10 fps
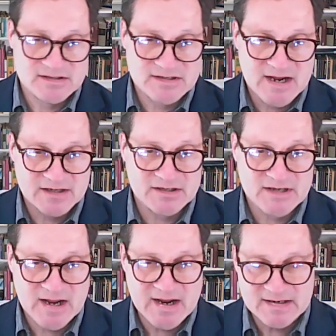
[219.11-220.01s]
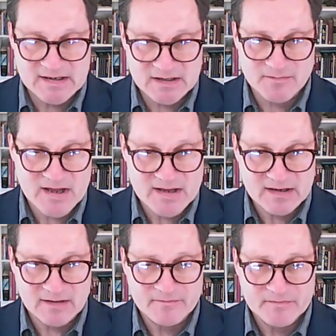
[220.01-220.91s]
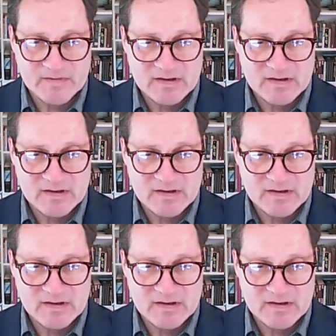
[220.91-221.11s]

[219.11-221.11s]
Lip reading: It's actually aiding and abetting